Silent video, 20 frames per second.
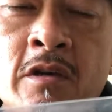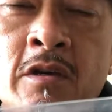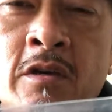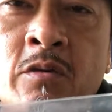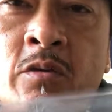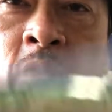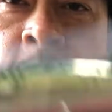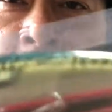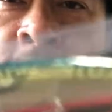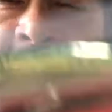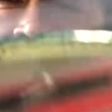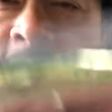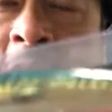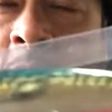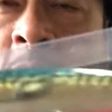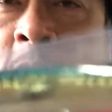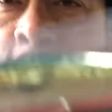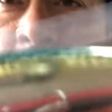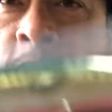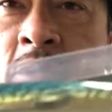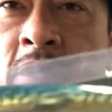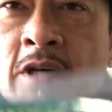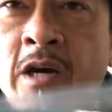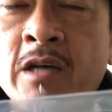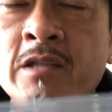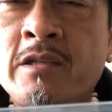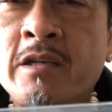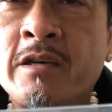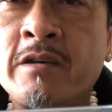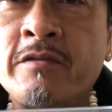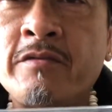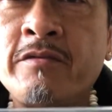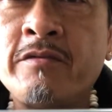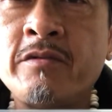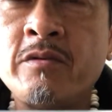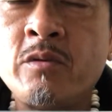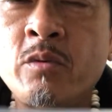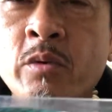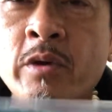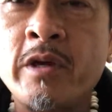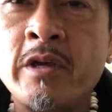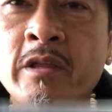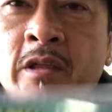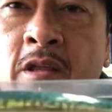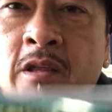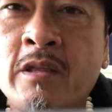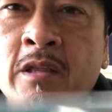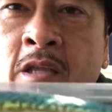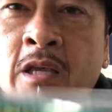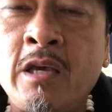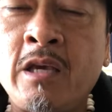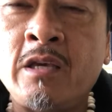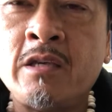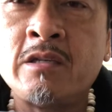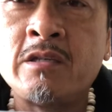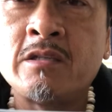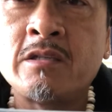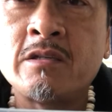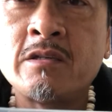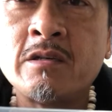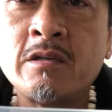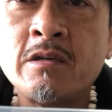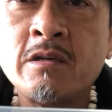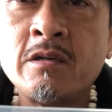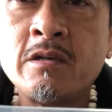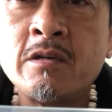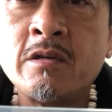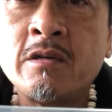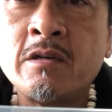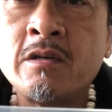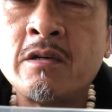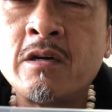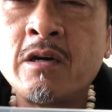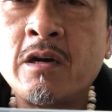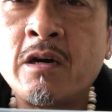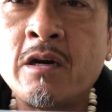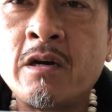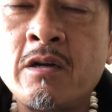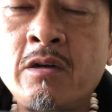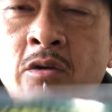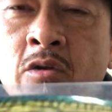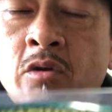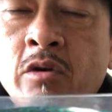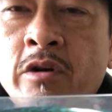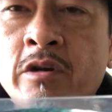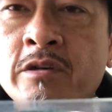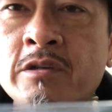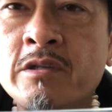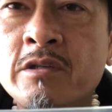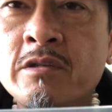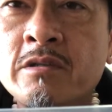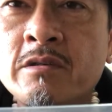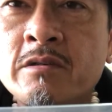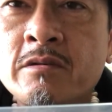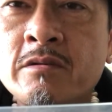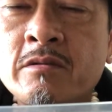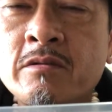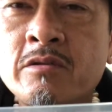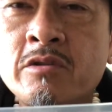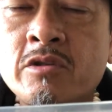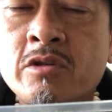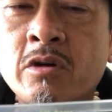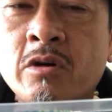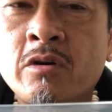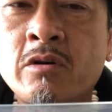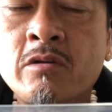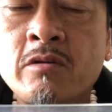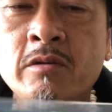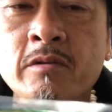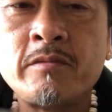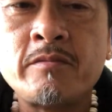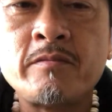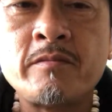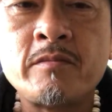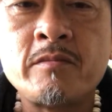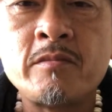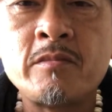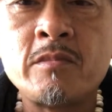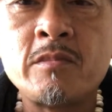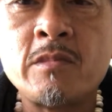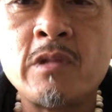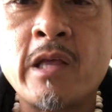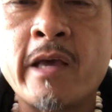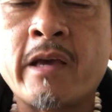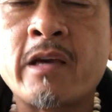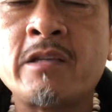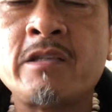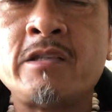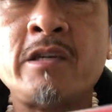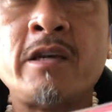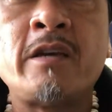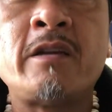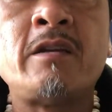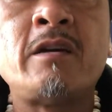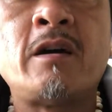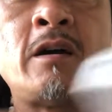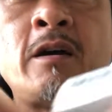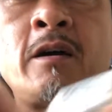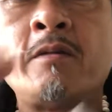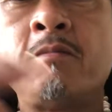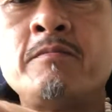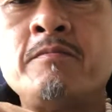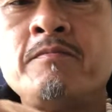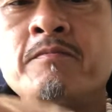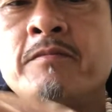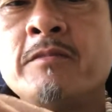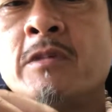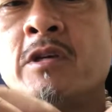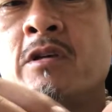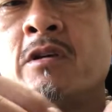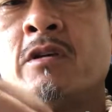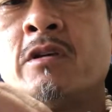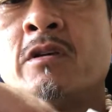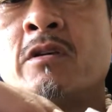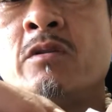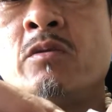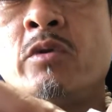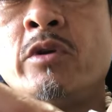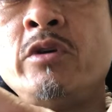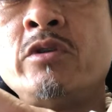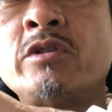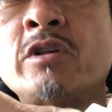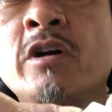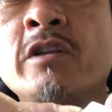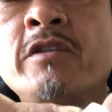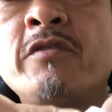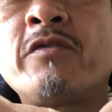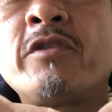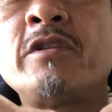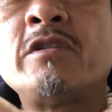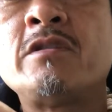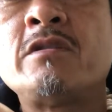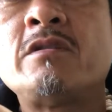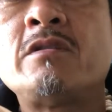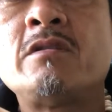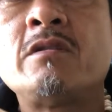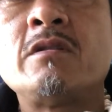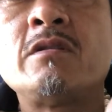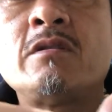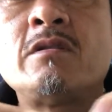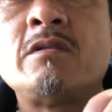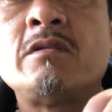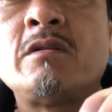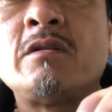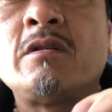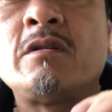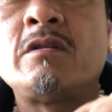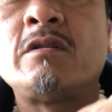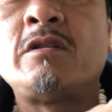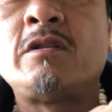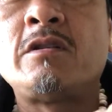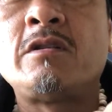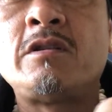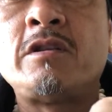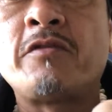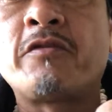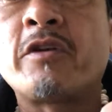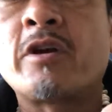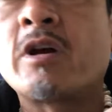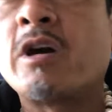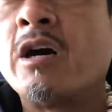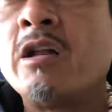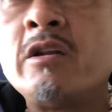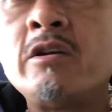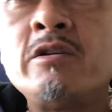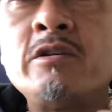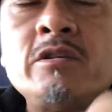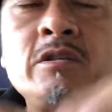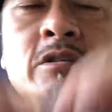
we've been very productive with these lures. So, like I said, we use all different colors